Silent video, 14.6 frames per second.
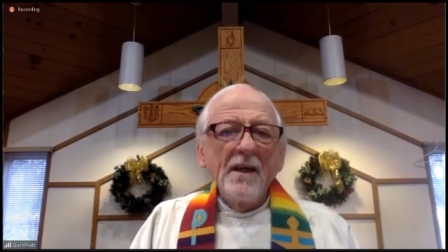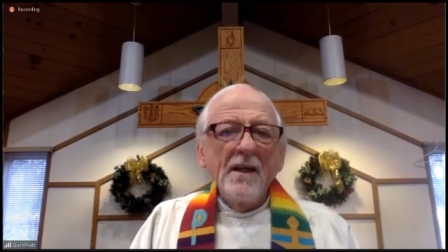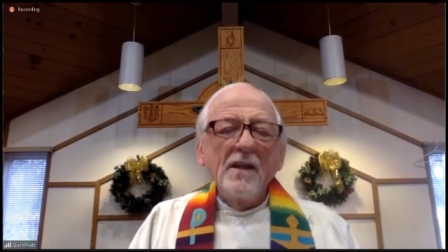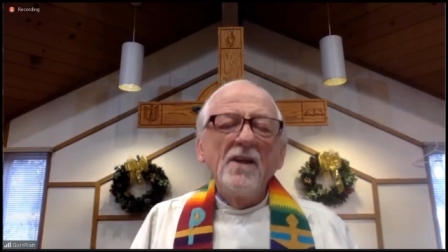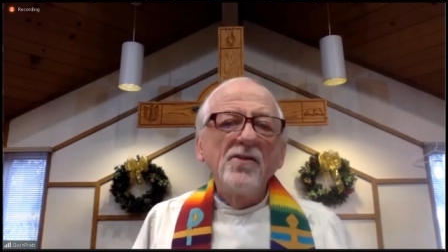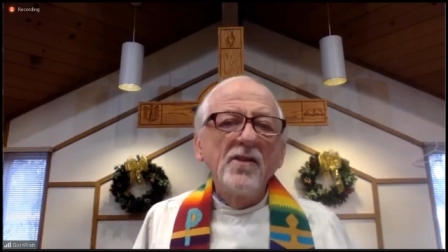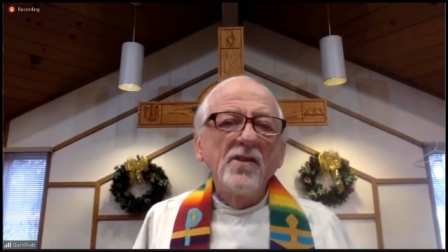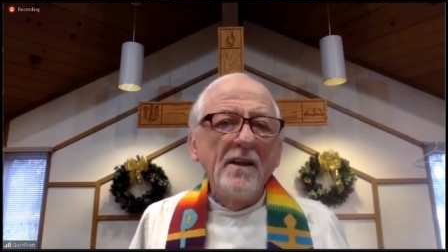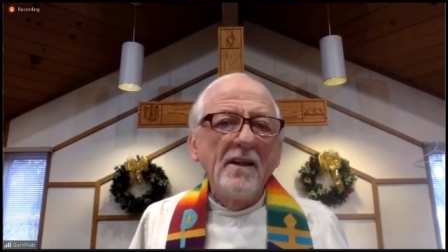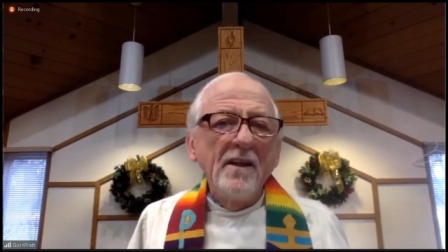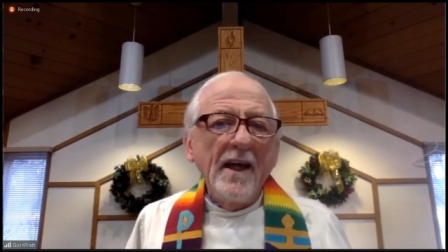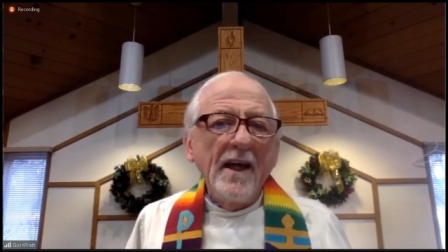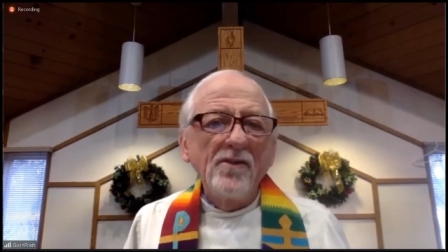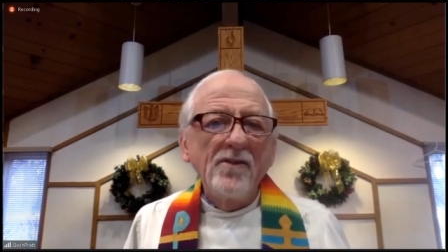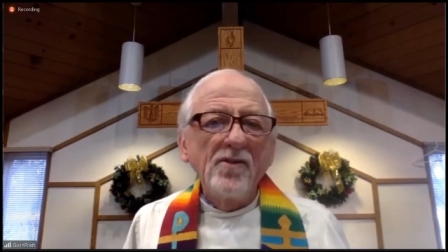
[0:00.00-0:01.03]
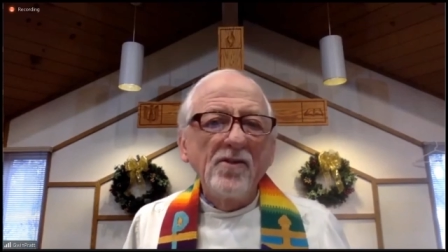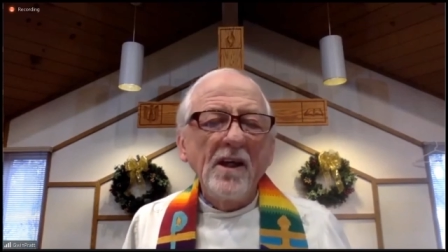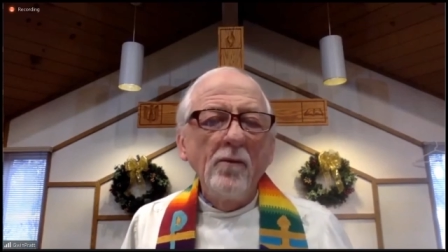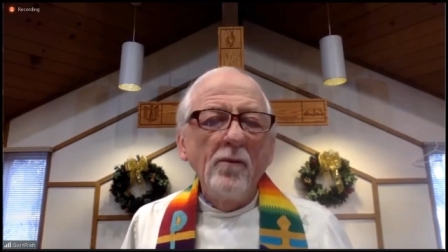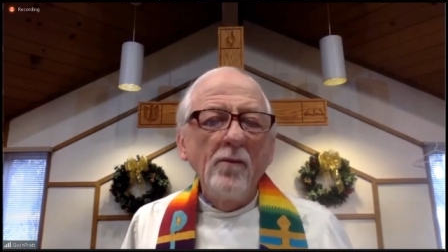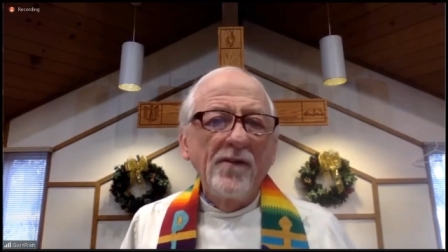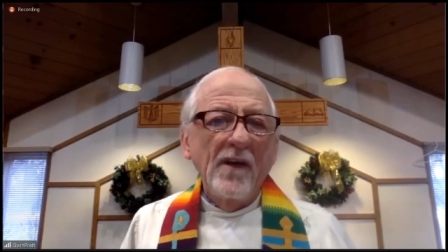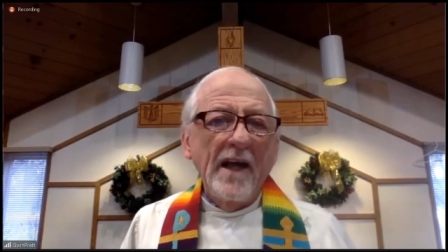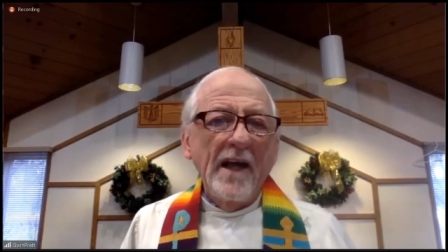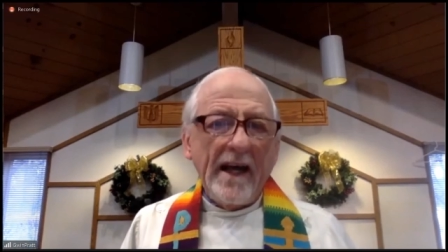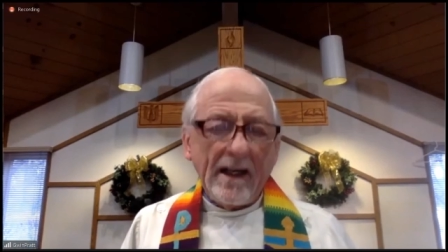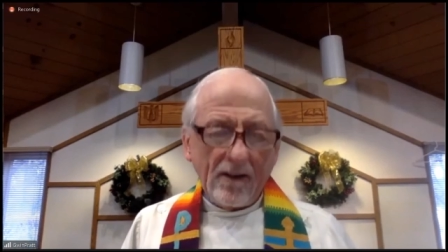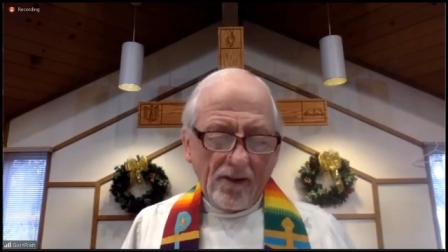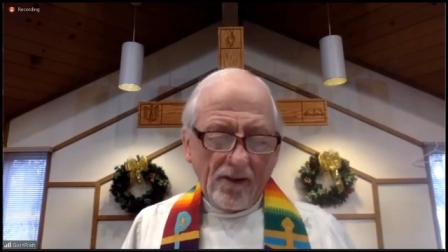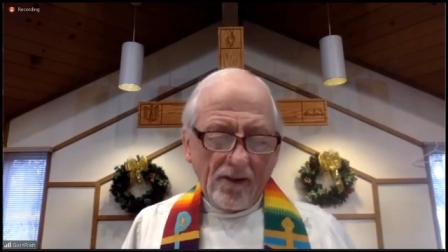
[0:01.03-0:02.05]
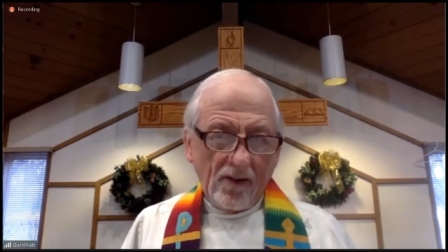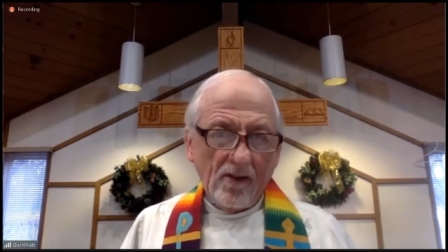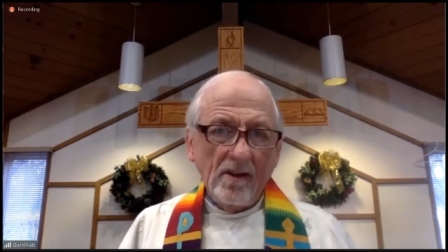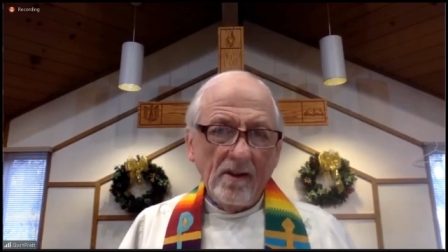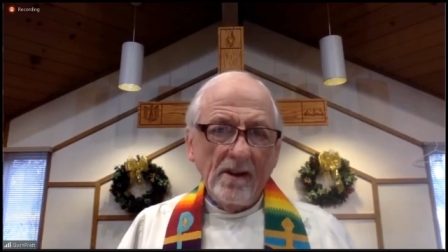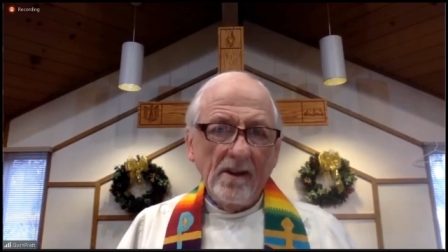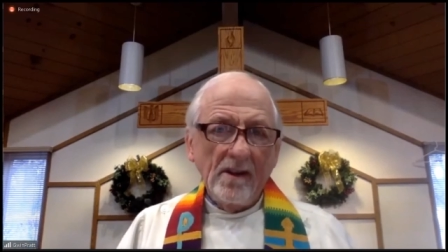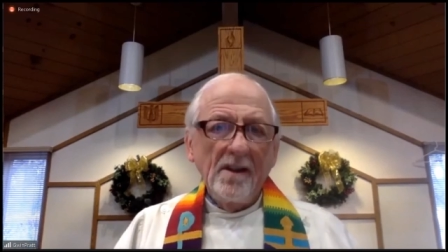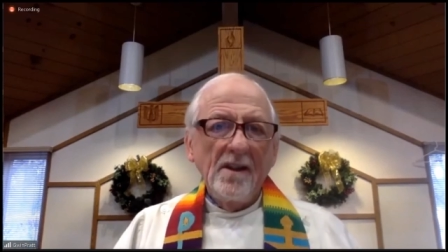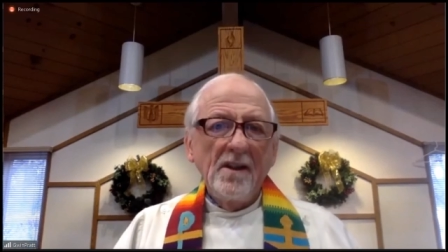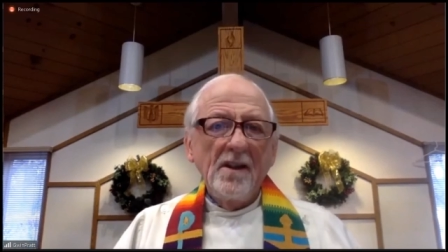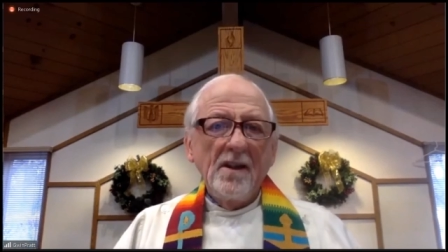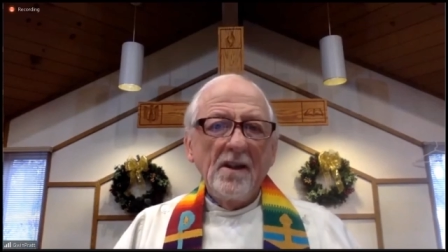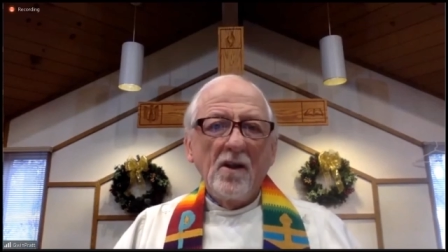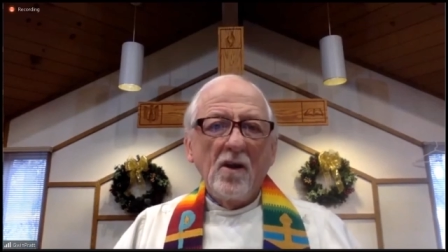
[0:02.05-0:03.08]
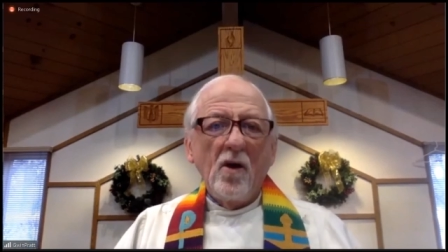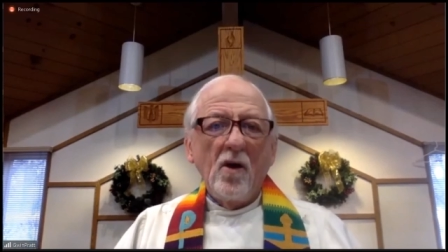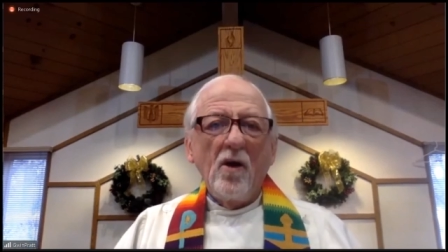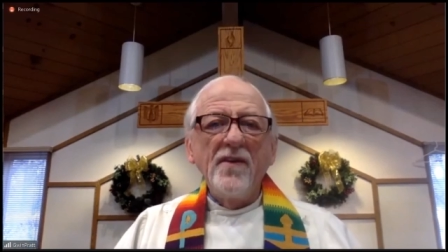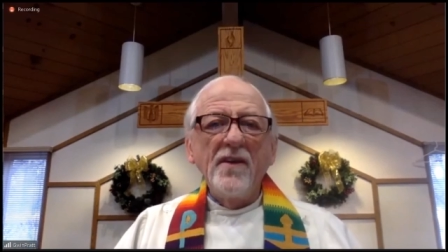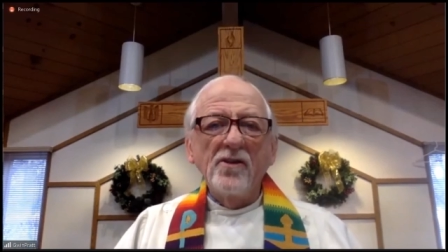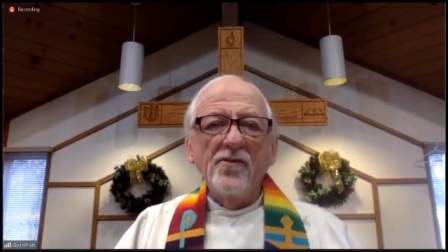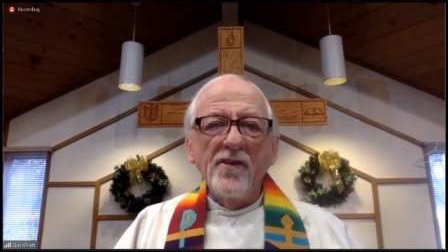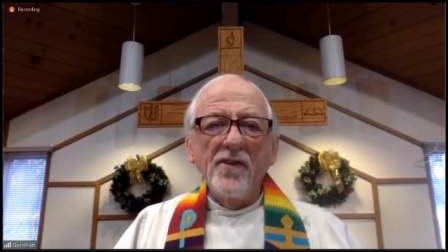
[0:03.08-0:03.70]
Listen as he reflects on this